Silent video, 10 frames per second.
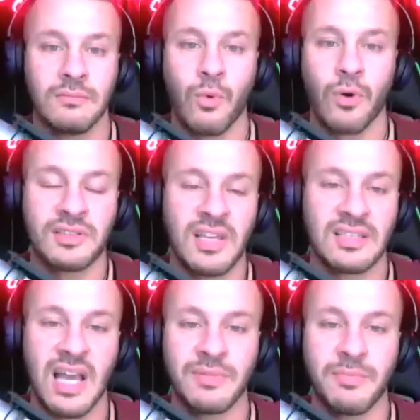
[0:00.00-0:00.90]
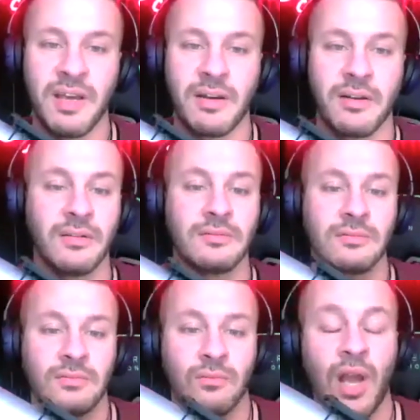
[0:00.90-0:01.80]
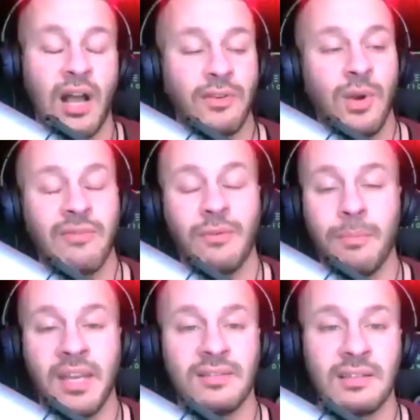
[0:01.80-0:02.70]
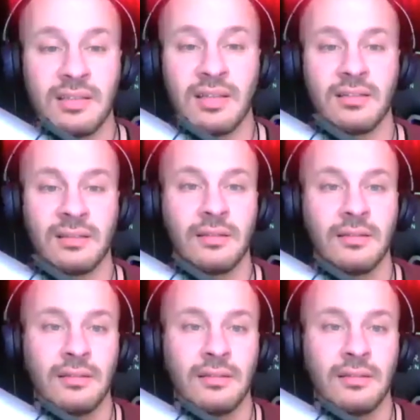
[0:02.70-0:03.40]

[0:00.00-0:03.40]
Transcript: Works 10 times better. Wow, you have amazing tits.